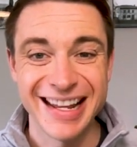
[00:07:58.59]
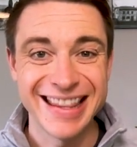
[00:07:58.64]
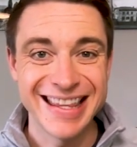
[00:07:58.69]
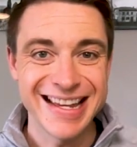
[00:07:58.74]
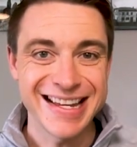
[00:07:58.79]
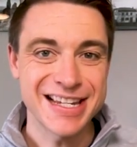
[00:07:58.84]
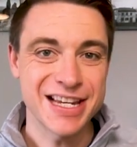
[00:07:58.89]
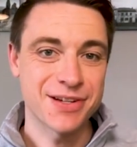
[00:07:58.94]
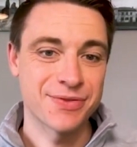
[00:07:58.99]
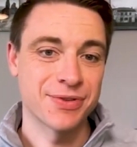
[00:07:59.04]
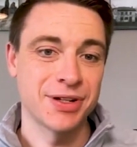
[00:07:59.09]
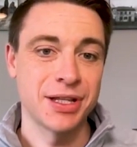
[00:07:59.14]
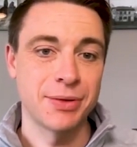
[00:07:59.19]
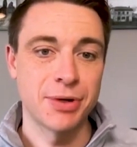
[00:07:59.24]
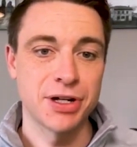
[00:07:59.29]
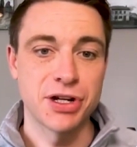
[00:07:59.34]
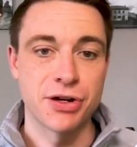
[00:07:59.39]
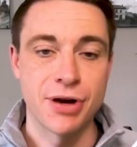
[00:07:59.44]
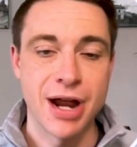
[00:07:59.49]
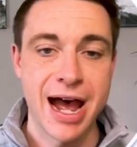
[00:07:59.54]
And this is really
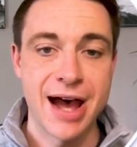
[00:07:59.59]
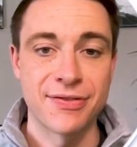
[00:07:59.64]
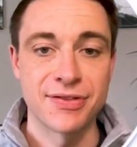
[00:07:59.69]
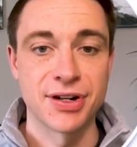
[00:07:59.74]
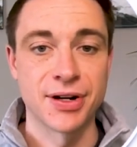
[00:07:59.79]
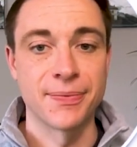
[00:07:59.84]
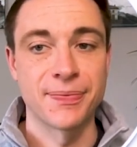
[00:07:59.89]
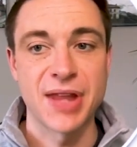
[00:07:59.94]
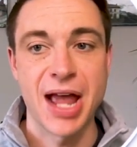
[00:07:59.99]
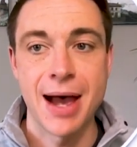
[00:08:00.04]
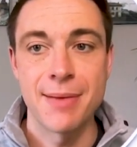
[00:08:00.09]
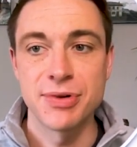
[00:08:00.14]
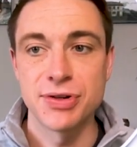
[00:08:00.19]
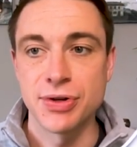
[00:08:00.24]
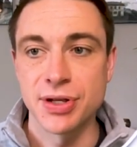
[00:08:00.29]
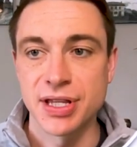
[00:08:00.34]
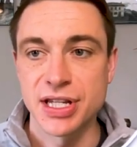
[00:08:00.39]
what you're after. I'm doing